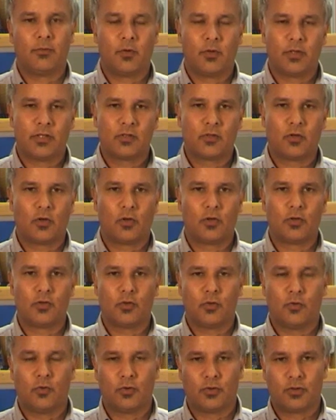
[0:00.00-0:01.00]
US
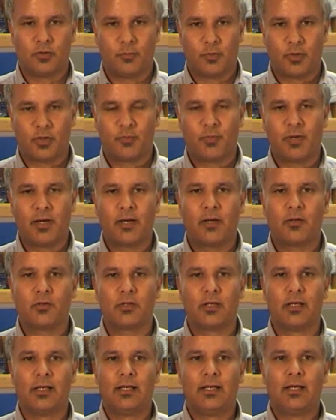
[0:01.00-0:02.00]
dollars or to British
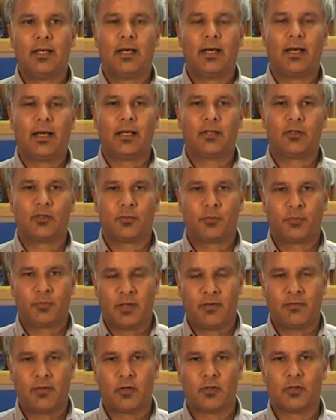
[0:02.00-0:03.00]
pounds and just
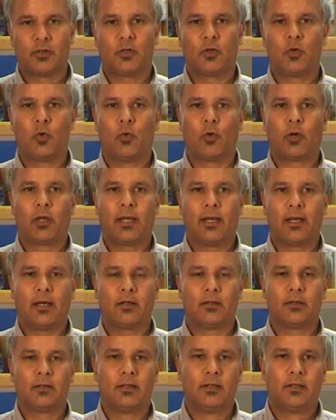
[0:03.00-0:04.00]
leave those in a call
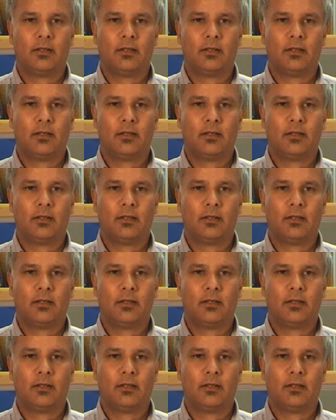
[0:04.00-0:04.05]
account.